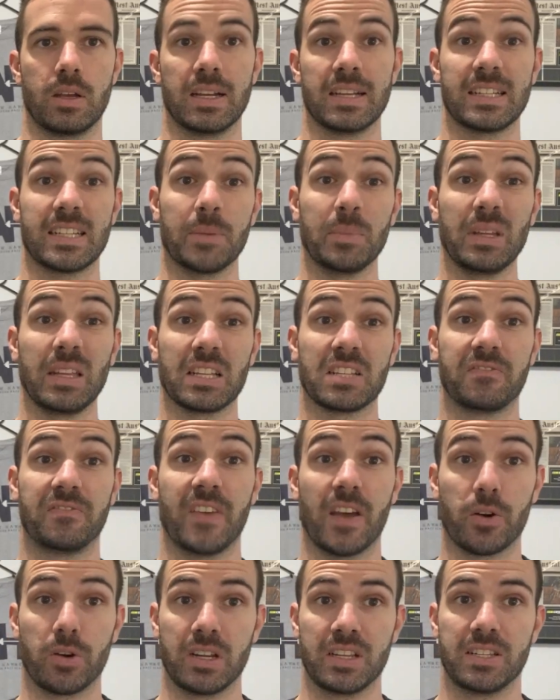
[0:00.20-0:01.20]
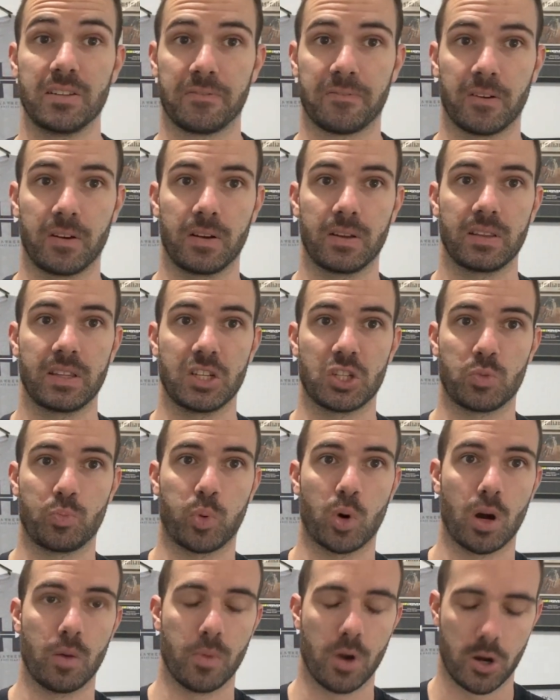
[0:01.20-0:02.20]
Something that's very different this
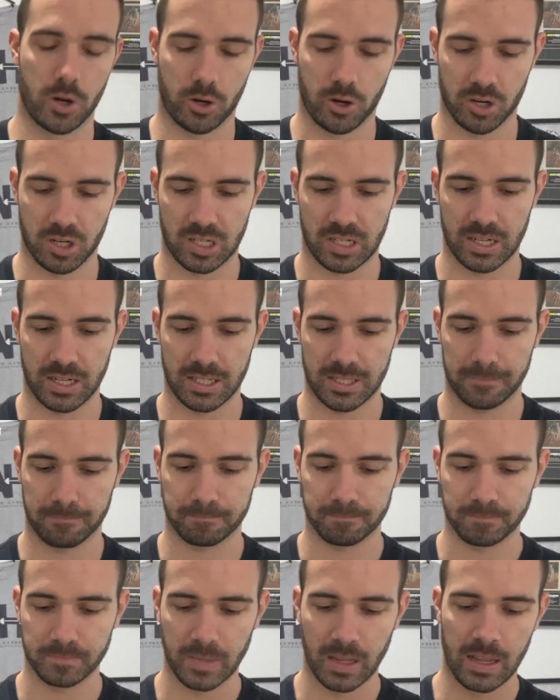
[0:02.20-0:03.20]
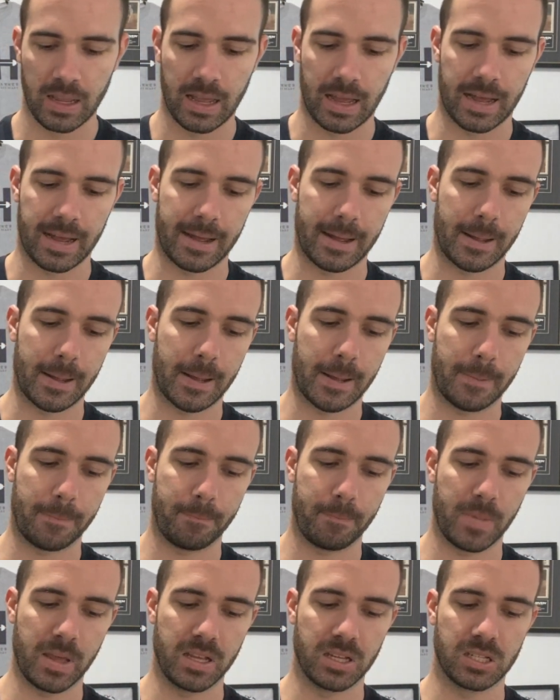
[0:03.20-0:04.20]
pro motocross season
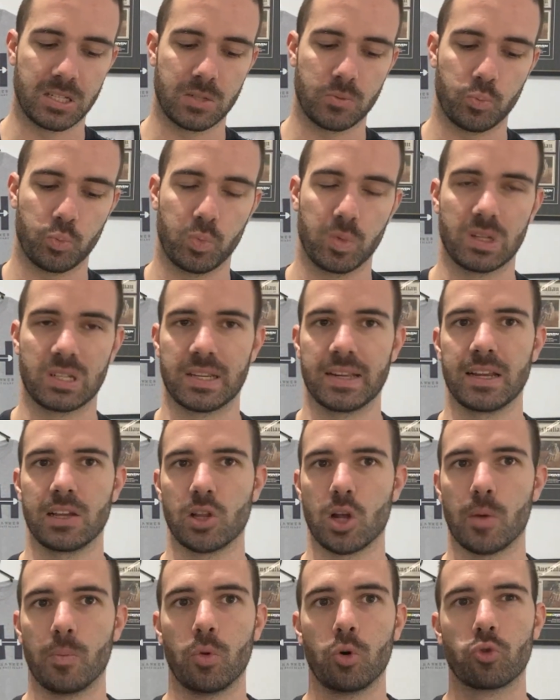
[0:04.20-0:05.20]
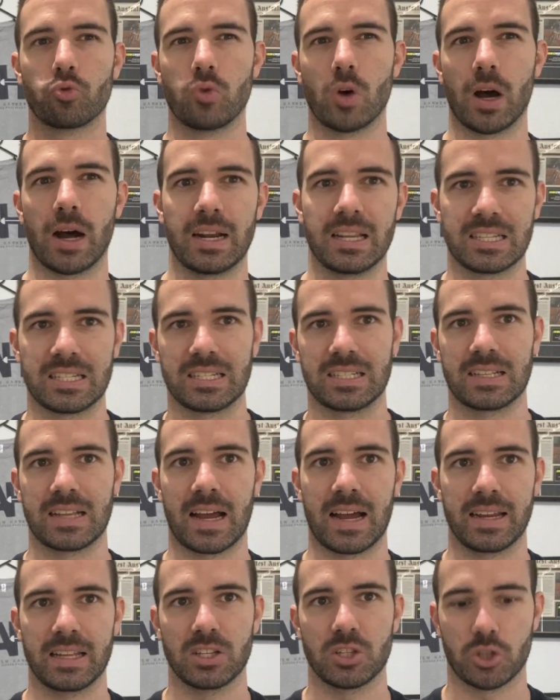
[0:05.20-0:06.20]
is we're seeing a lot more riders
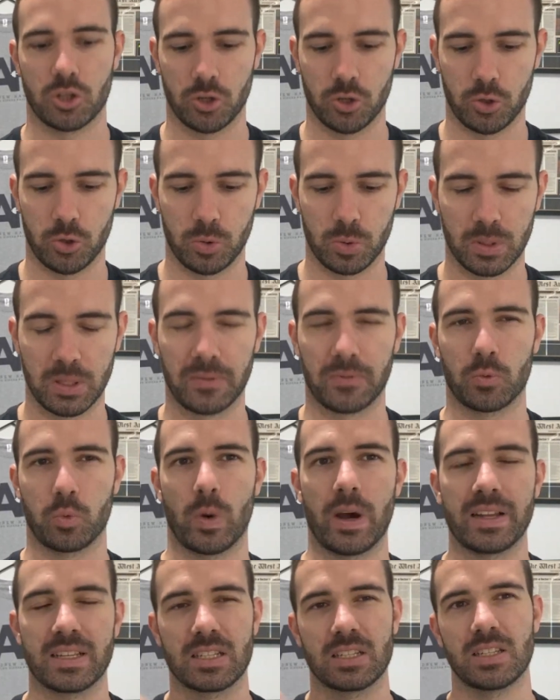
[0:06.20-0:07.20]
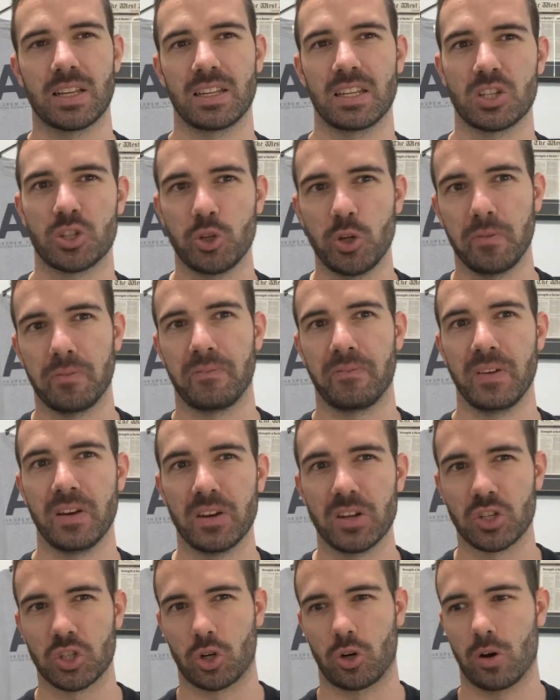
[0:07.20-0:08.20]
starting to lift weights. There's like this new
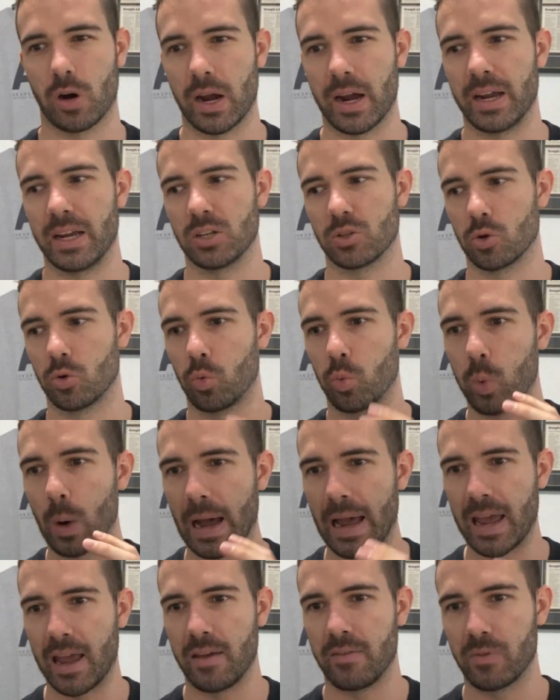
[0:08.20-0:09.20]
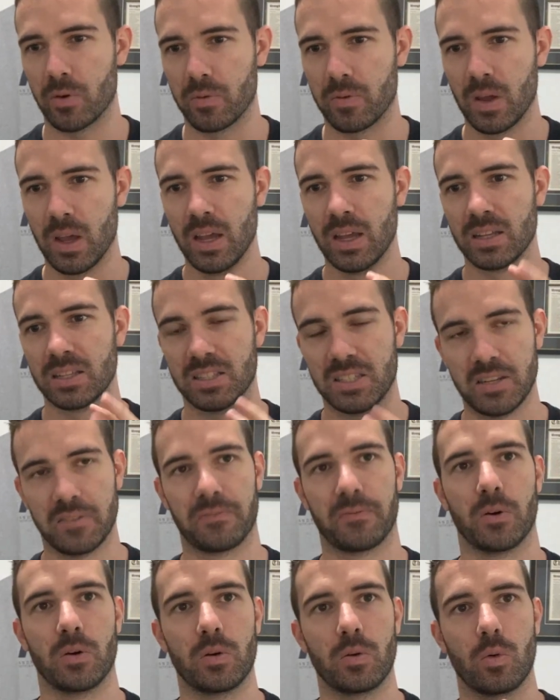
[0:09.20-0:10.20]
fitness craze or wave of
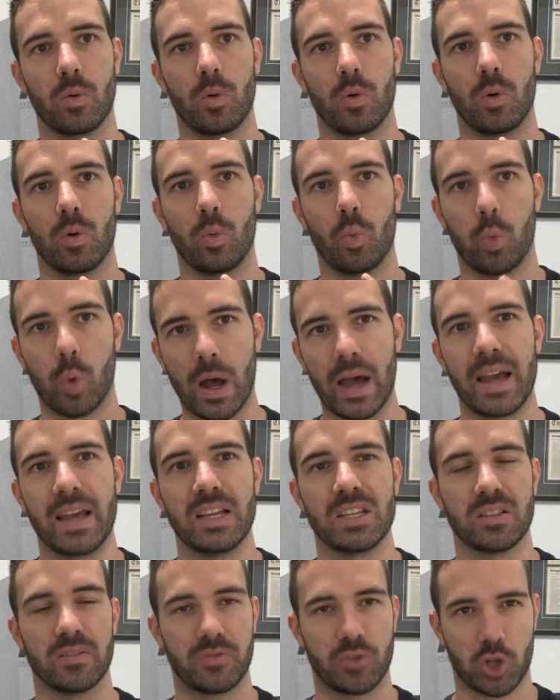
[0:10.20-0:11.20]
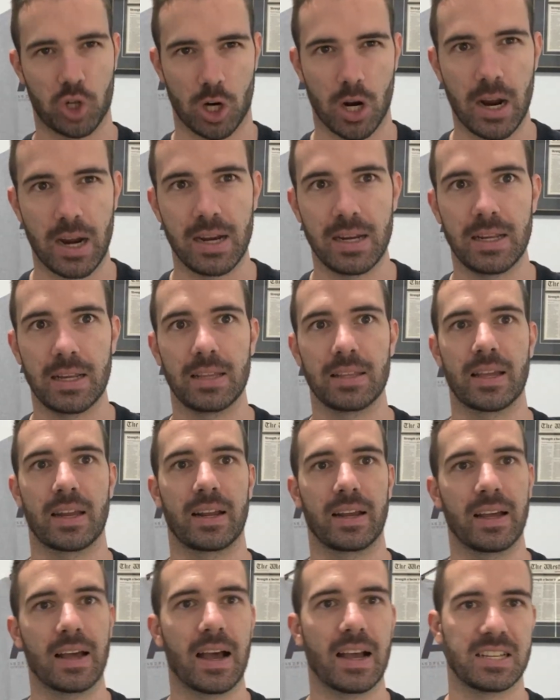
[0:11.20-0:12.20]
different ways of training
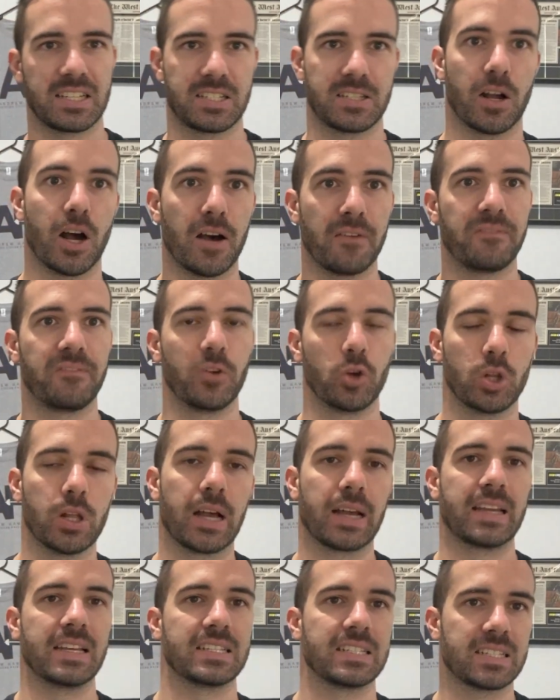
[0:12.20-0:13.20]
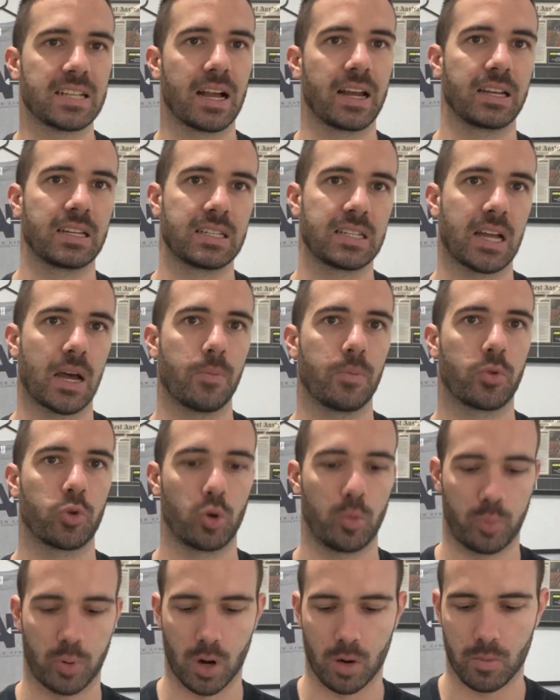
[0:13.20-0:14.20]
that I feel like is starting to come
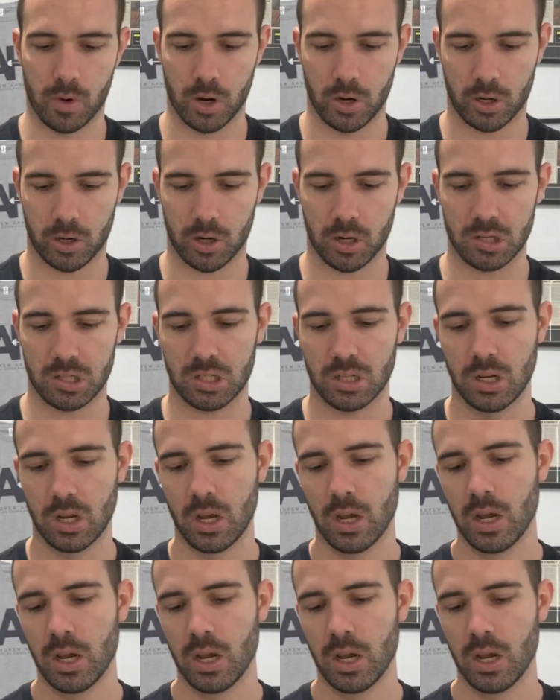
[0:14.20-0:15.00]
through pro motocross.